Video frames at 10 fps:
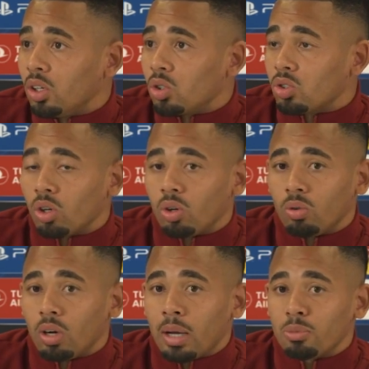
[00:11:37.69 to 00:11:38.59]

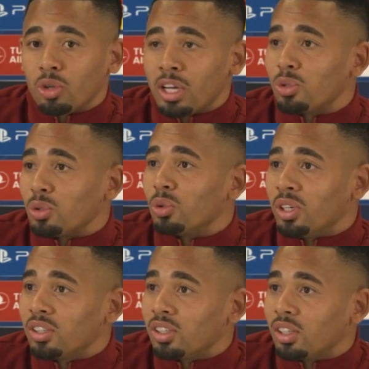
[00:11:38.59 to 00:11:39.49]
So I'm trying to do
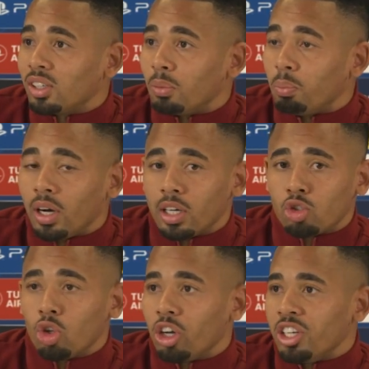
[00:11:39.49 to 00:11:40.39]
it, but it's
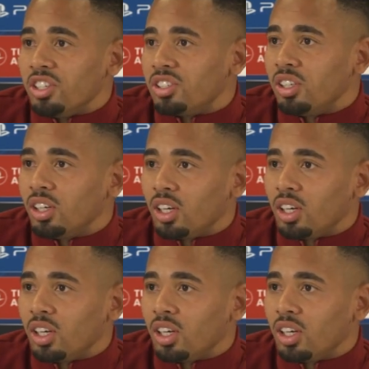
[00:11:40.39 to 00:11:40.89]
not easy.